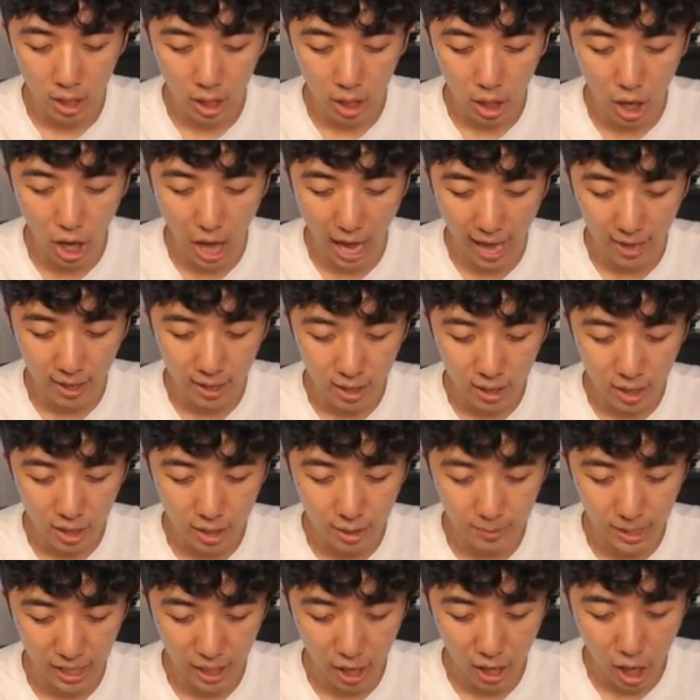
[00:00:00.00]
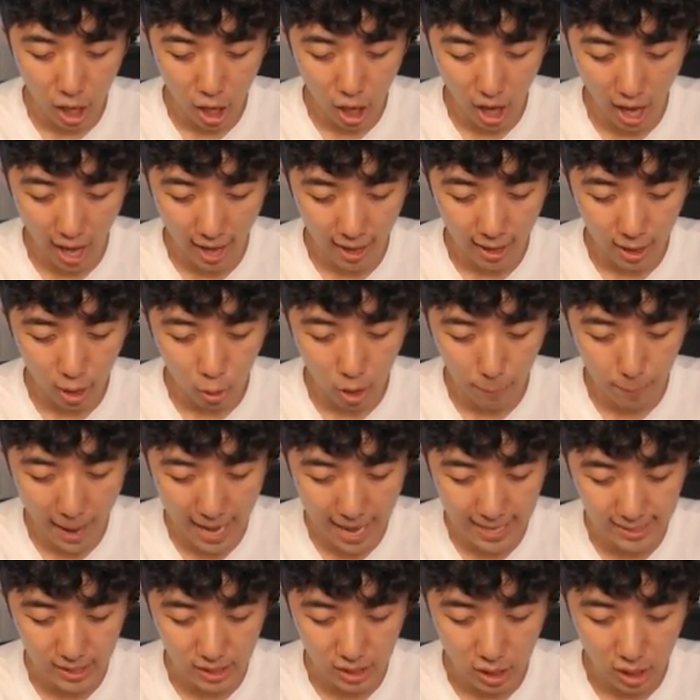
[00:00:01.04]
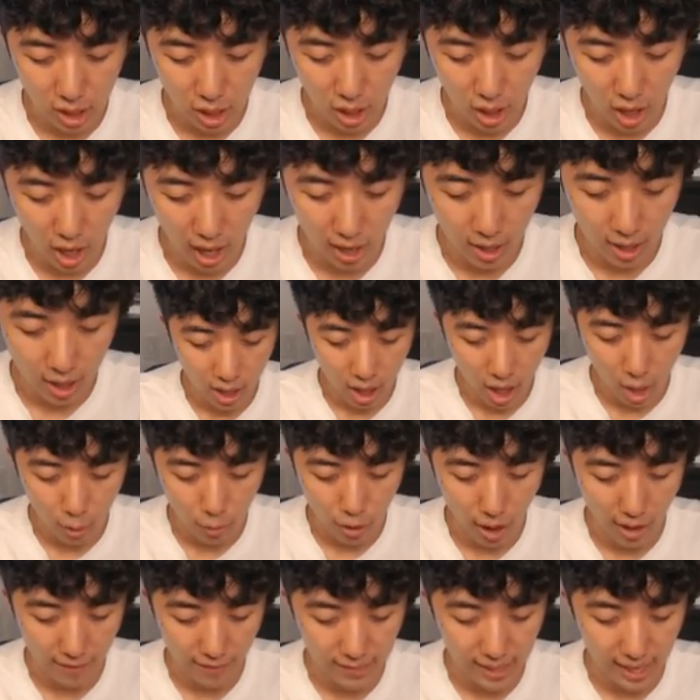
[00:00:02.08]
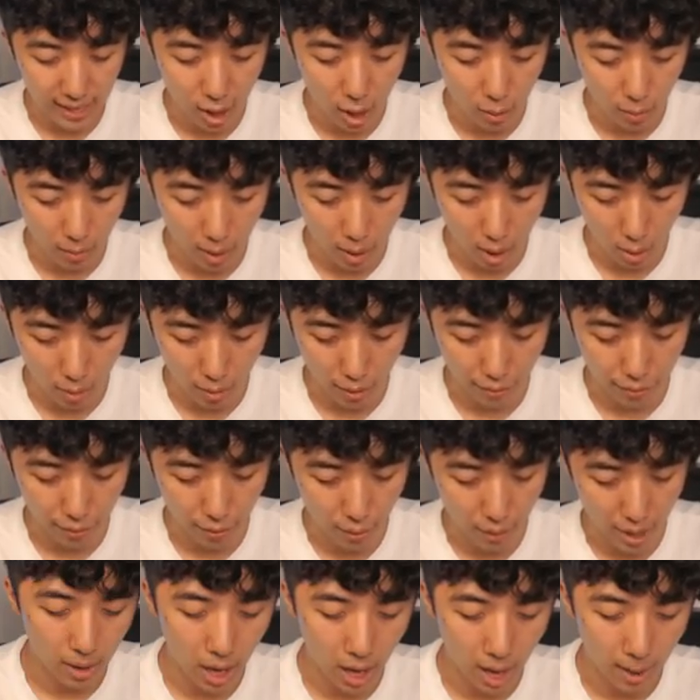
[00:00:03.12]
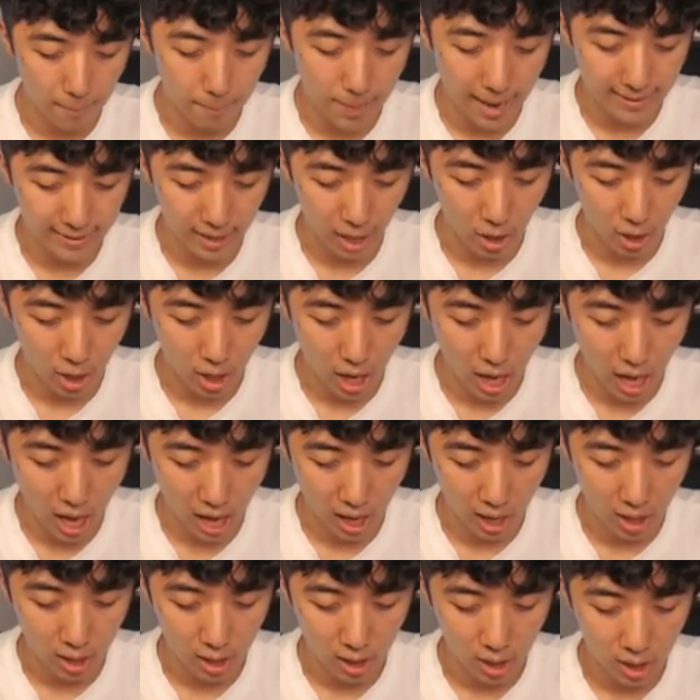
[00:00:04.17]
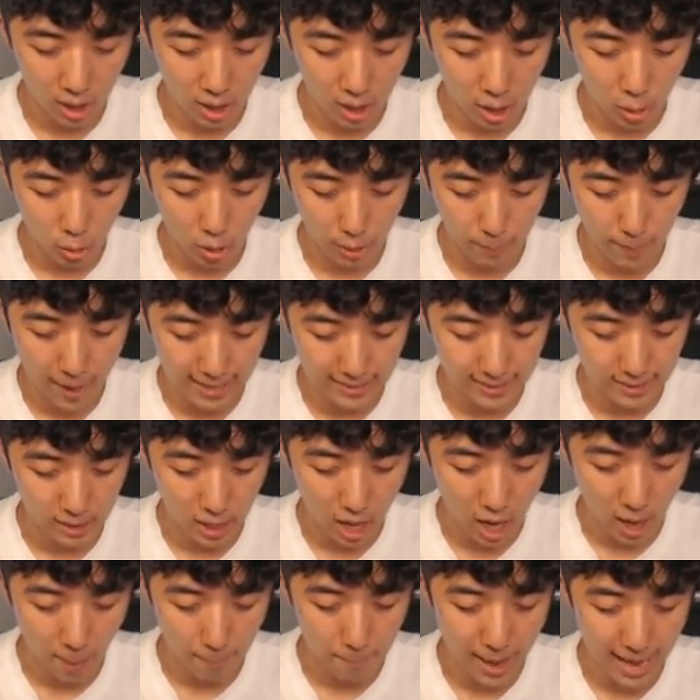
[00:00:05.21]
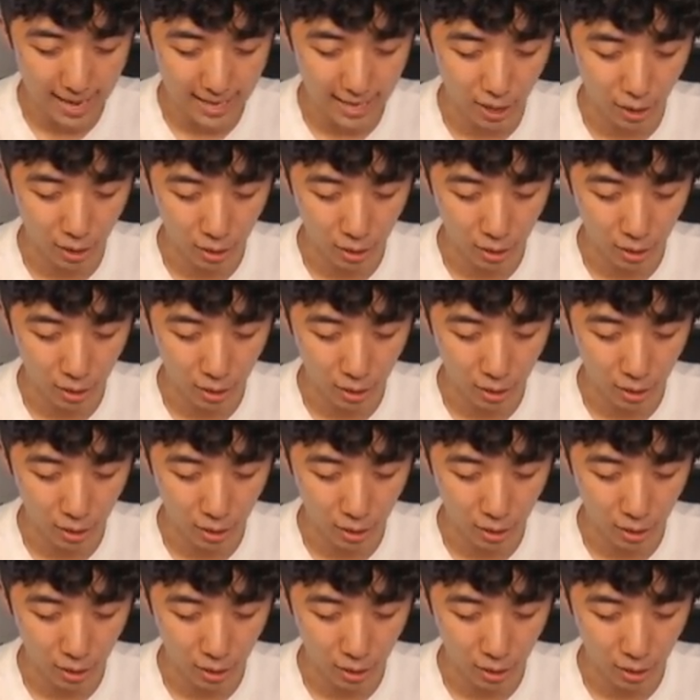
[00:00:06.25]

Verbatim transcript: Huh. I'm saying, huh. Quick passes. Huh. Oh, you're offside. Oh, oh, you're thrown up. Oh, back there. Ah. Oh. Quick passes. Oh, back heel.